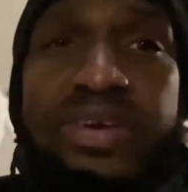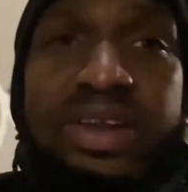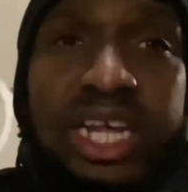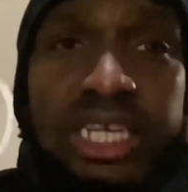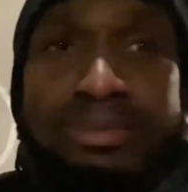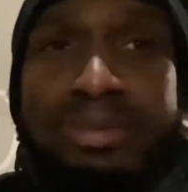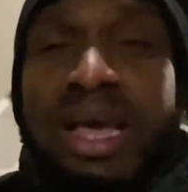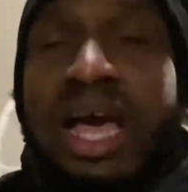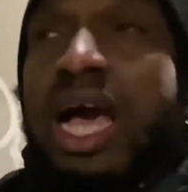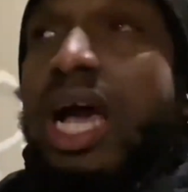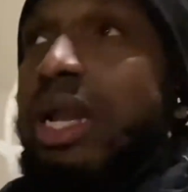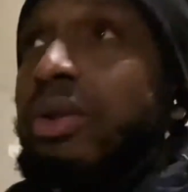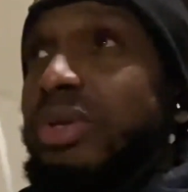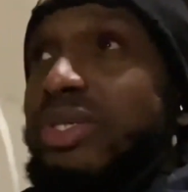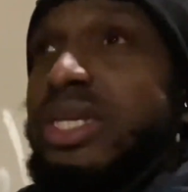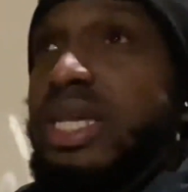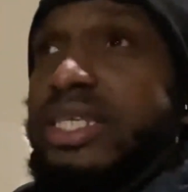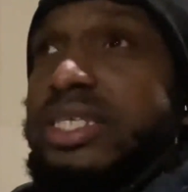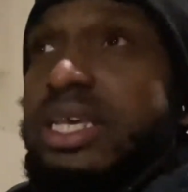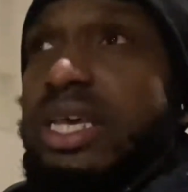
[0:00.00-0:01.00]
and as I
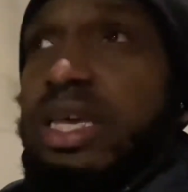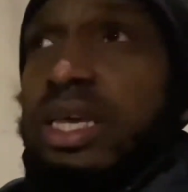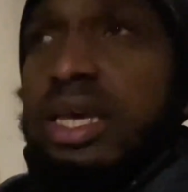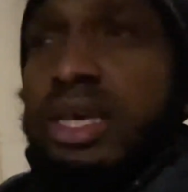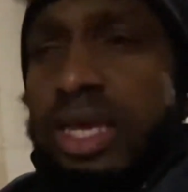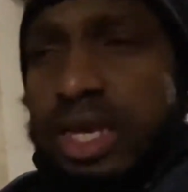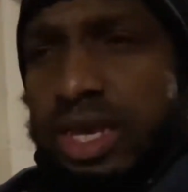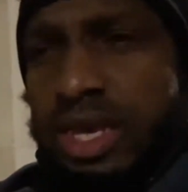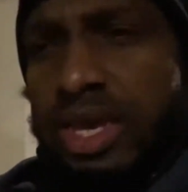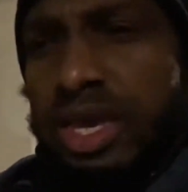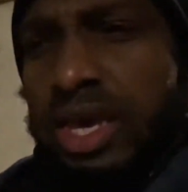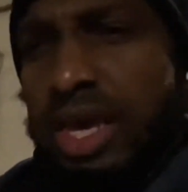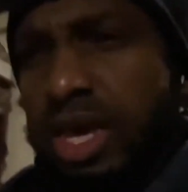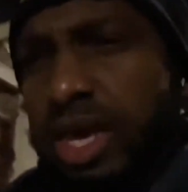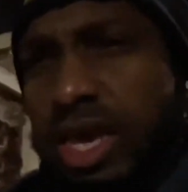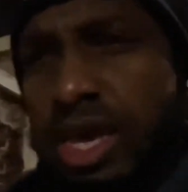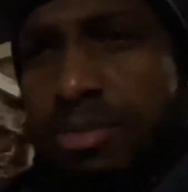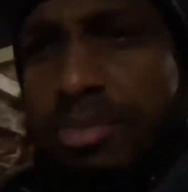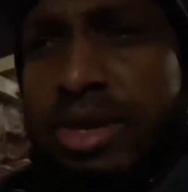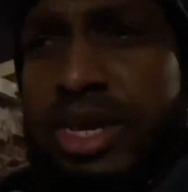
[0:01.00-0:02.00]
always say,
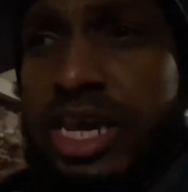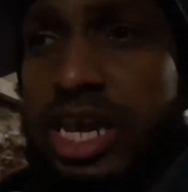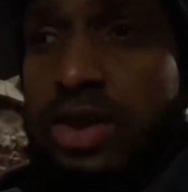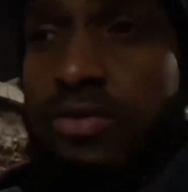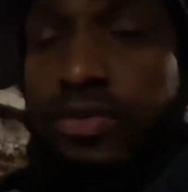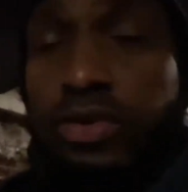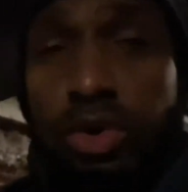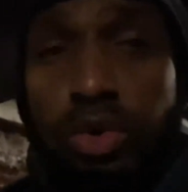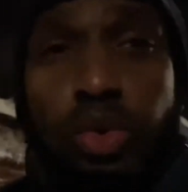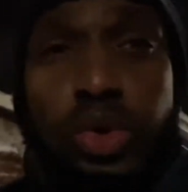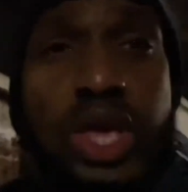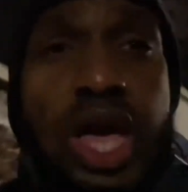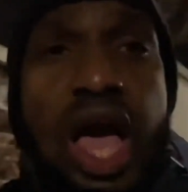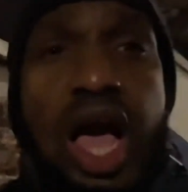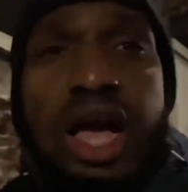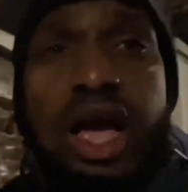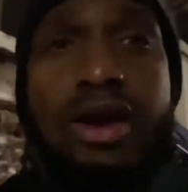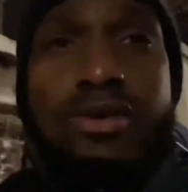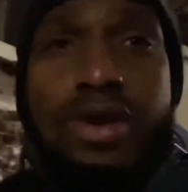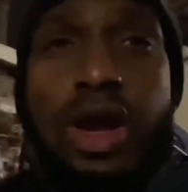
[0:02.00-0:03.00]
be careful who you
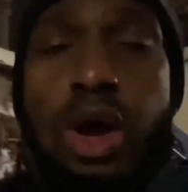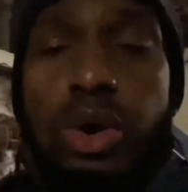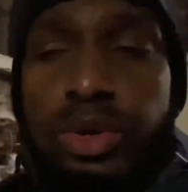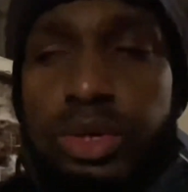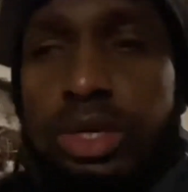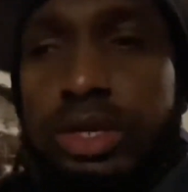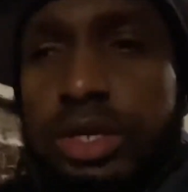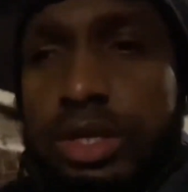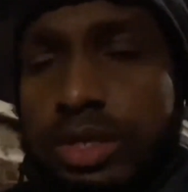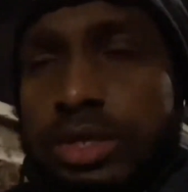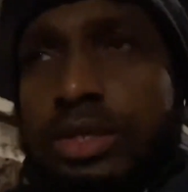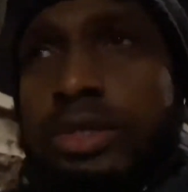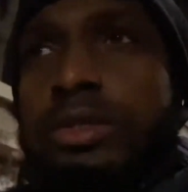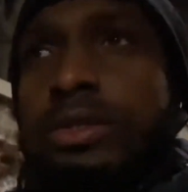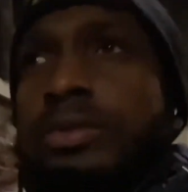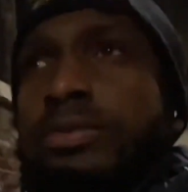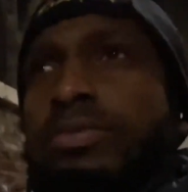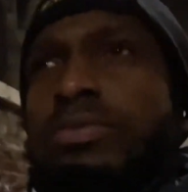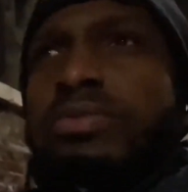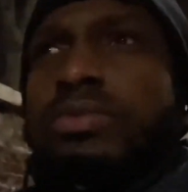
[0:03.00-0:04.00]
hang around.
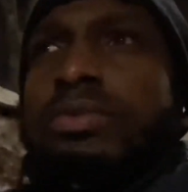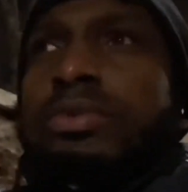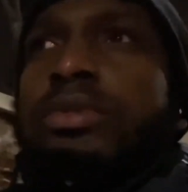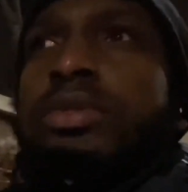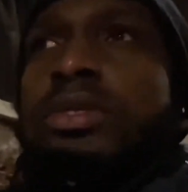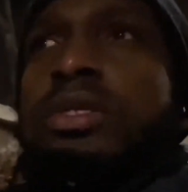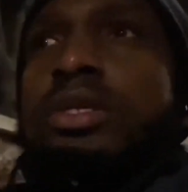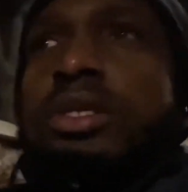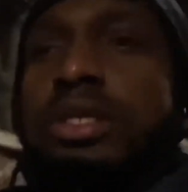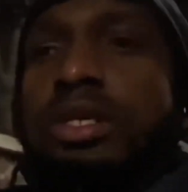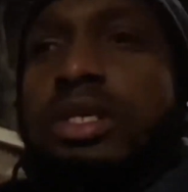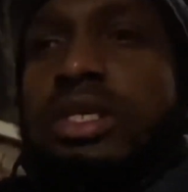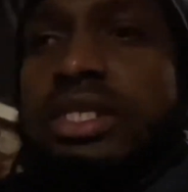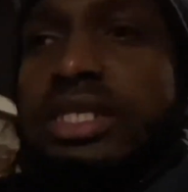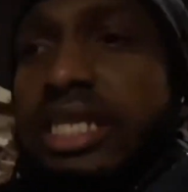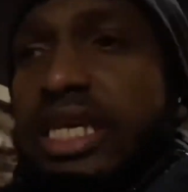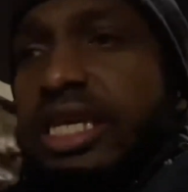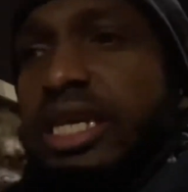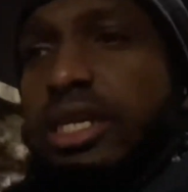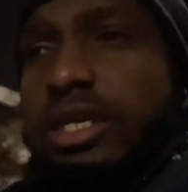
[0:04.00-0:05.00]

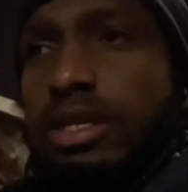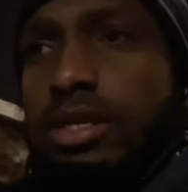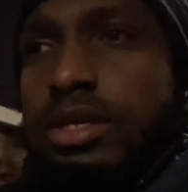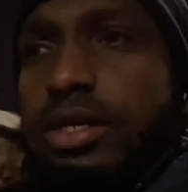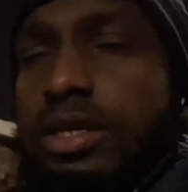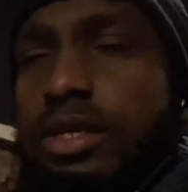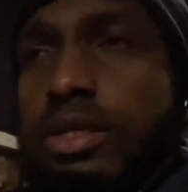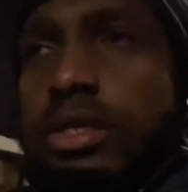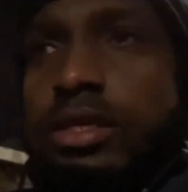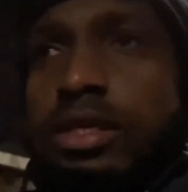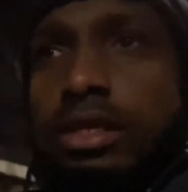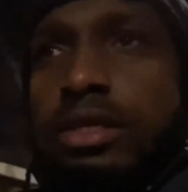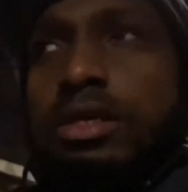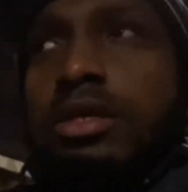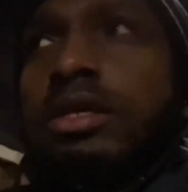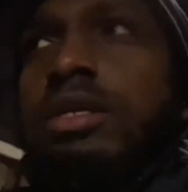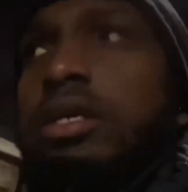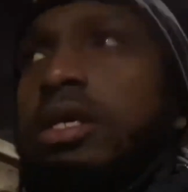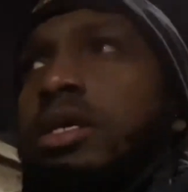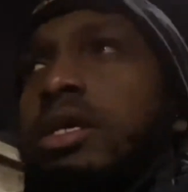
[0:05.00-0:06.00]
Zane,
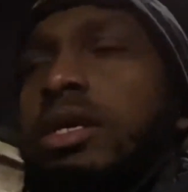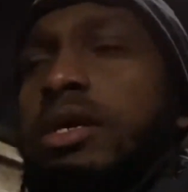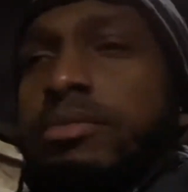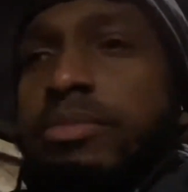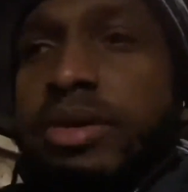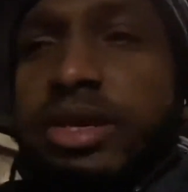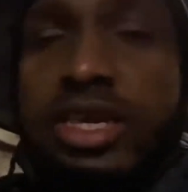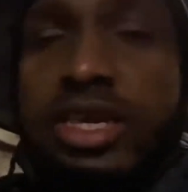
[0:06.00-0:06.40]
be